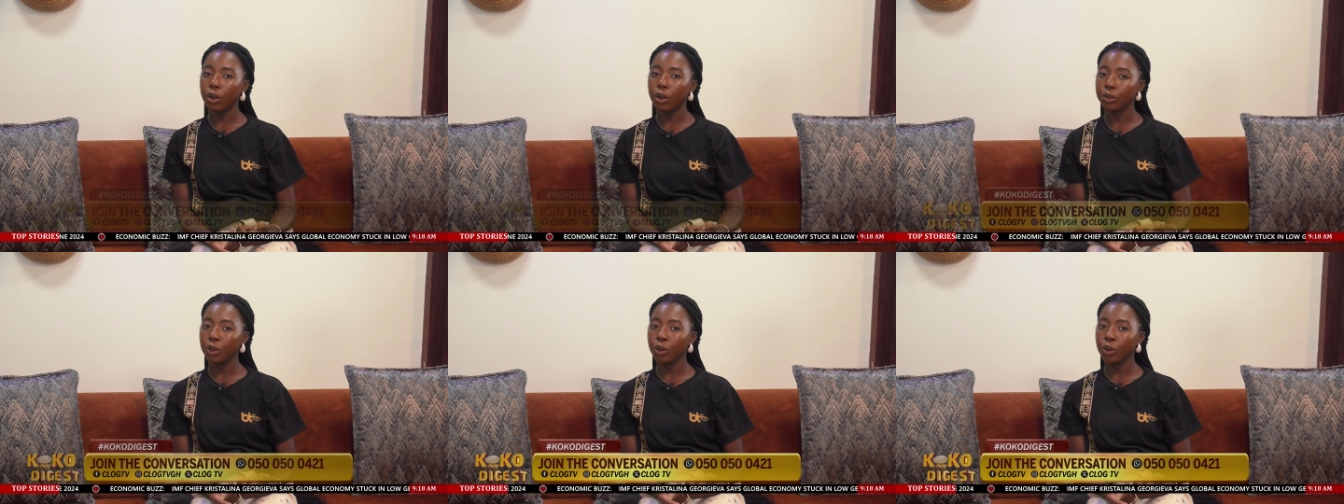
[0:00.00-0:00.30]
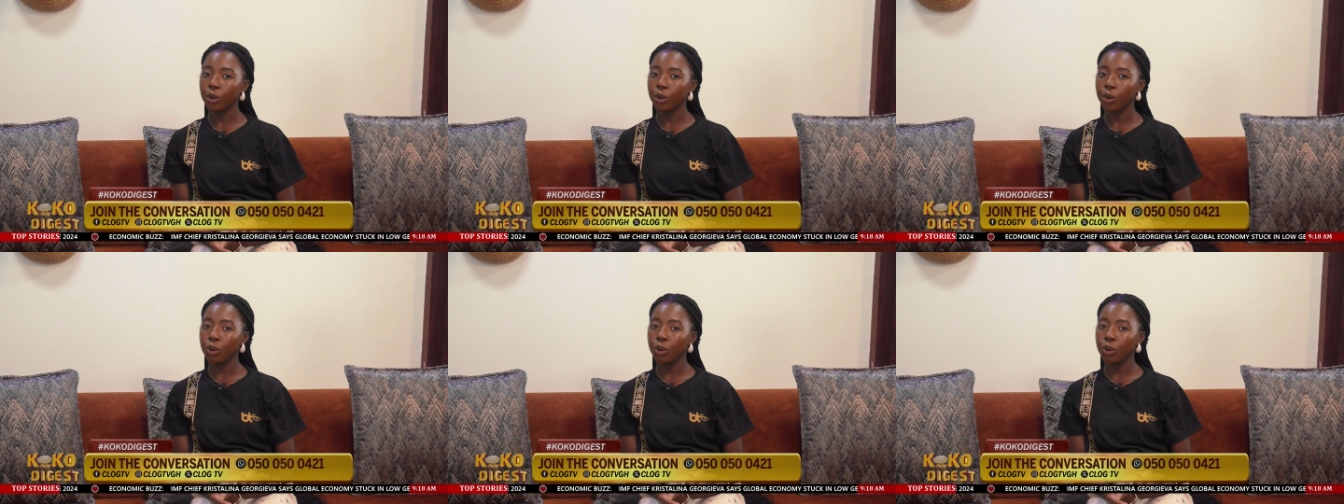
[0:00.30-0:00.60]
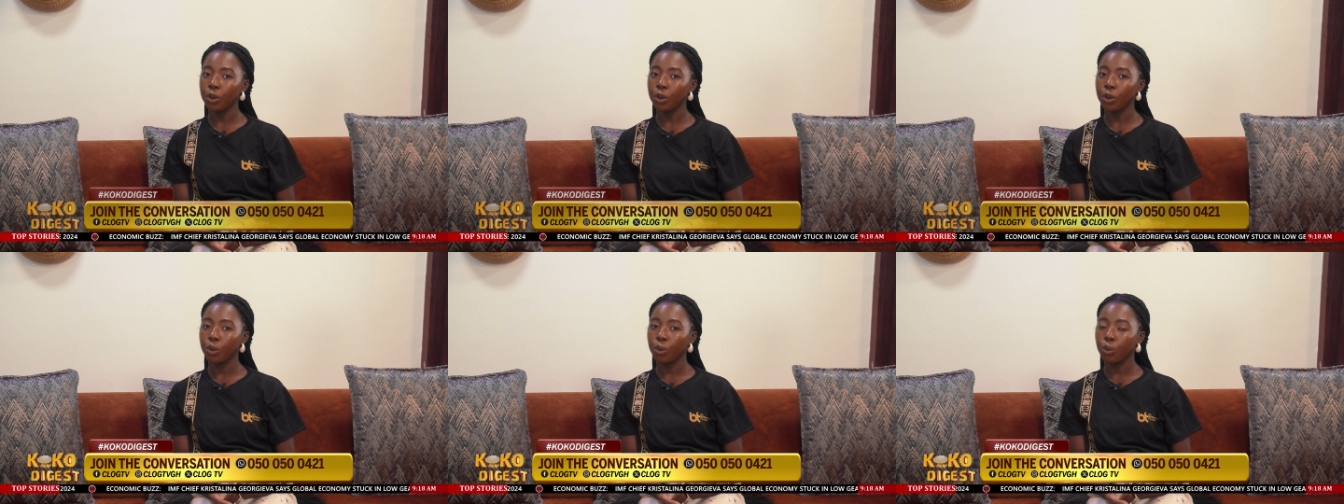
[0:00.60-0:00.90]
but
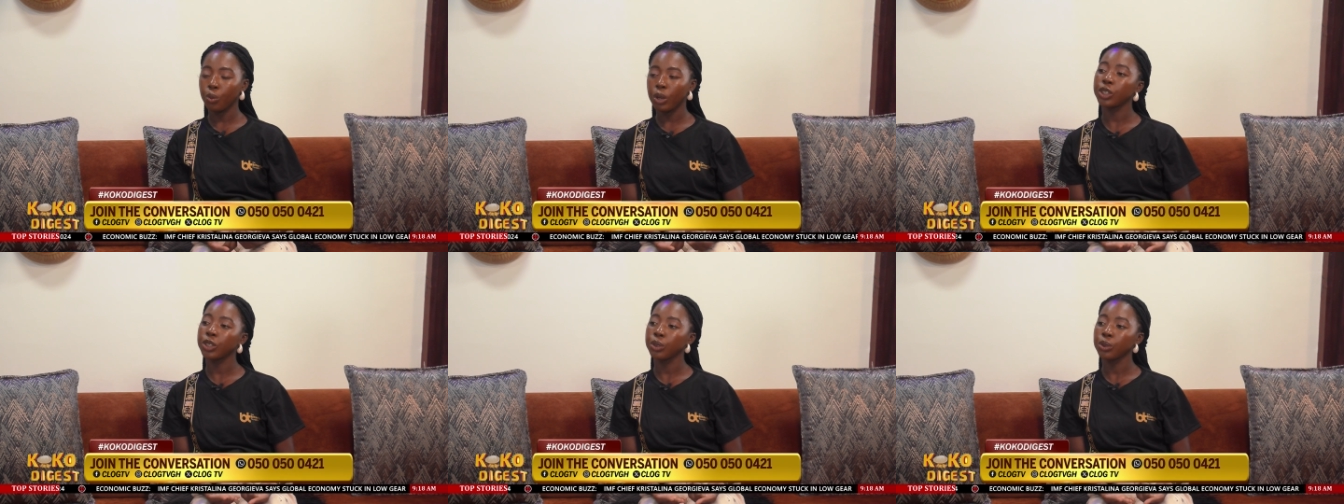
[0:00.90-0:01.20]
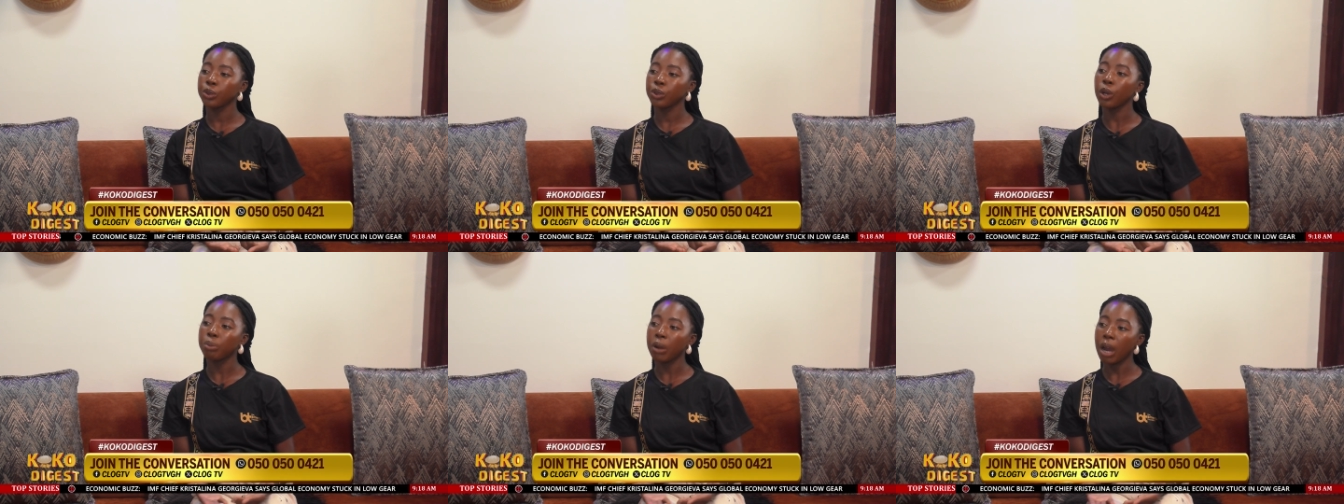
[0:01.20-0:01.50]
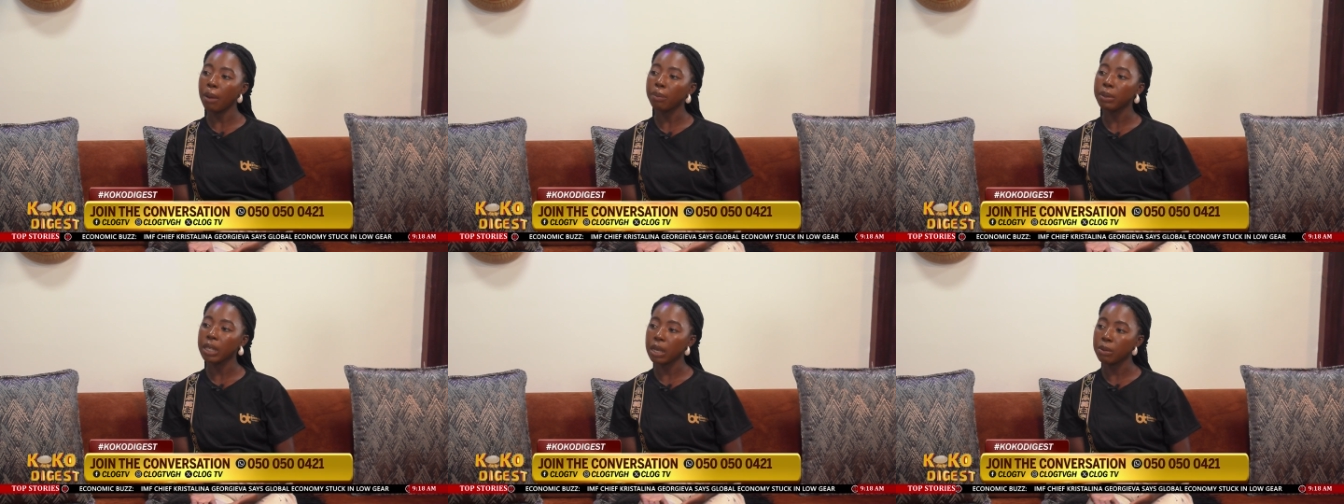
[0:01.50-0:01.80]
also what
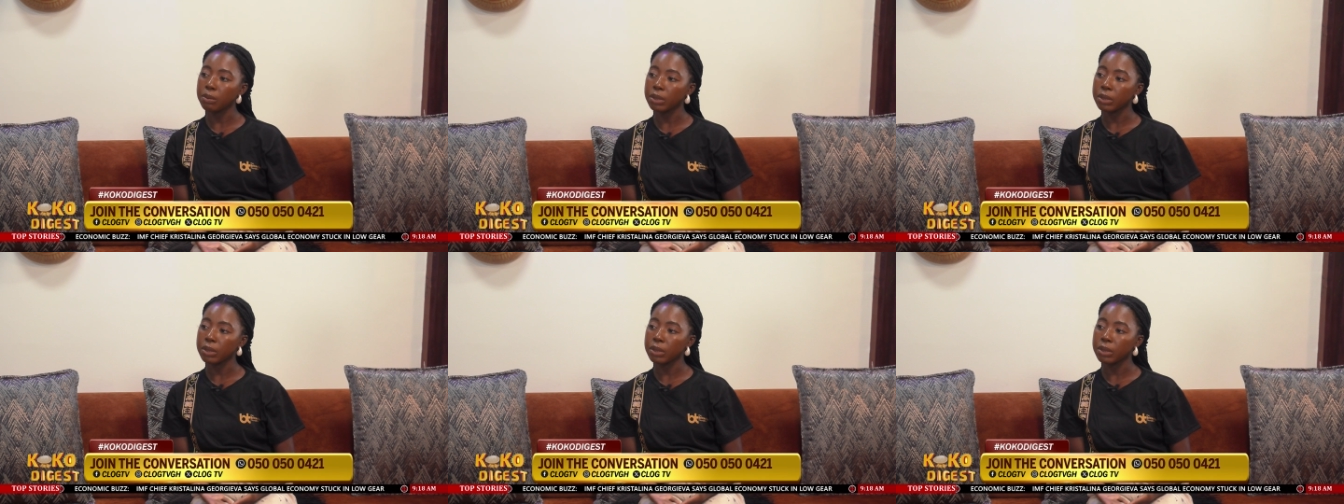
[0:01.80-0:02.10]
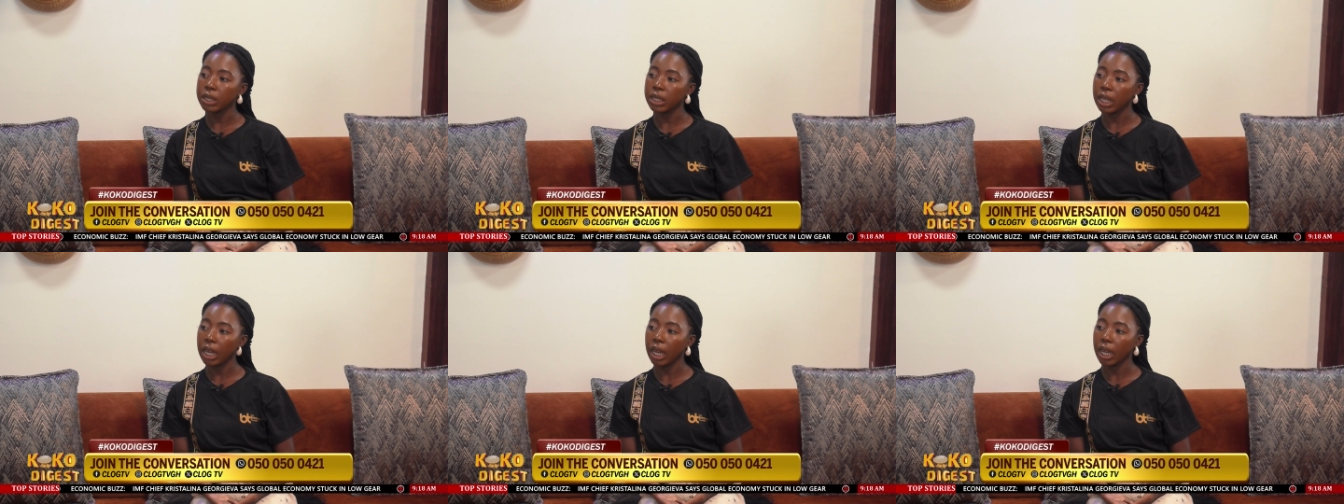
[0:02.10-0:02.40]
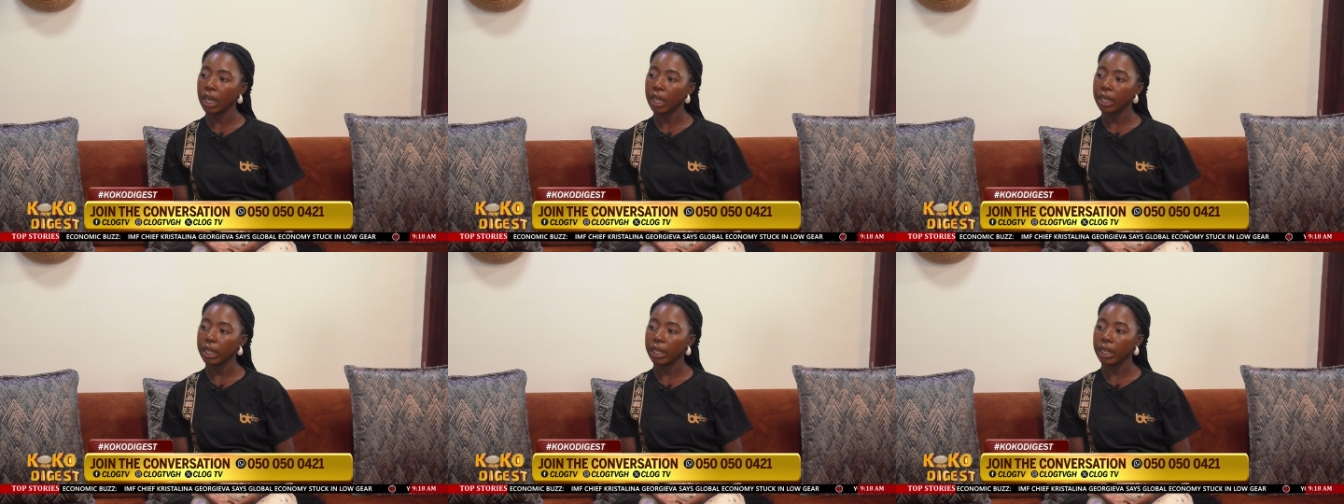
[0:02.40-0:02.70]
your problems
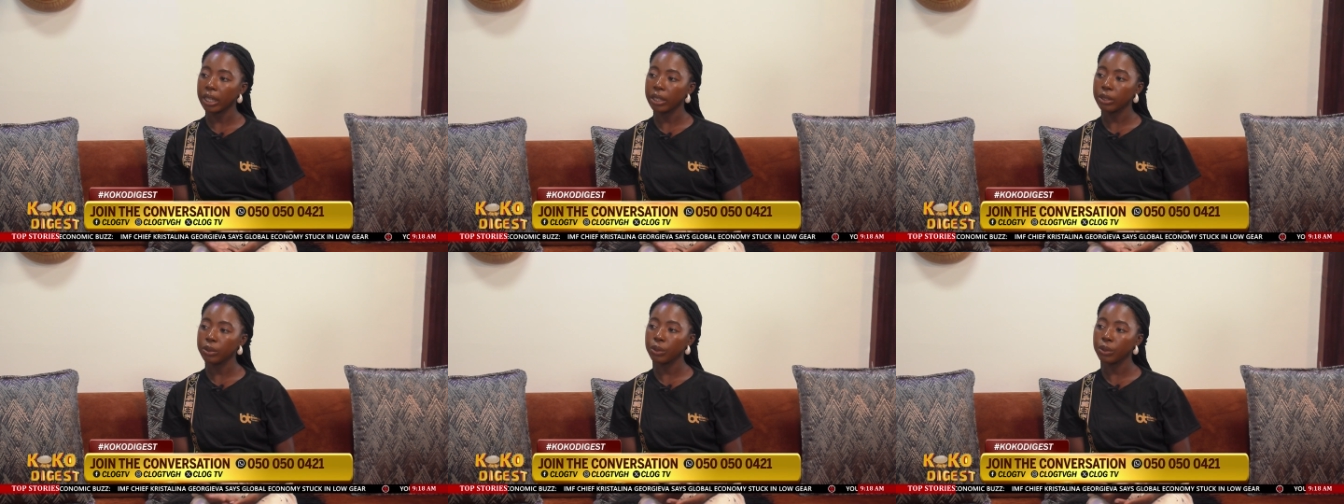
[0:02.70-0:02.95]
are yeah.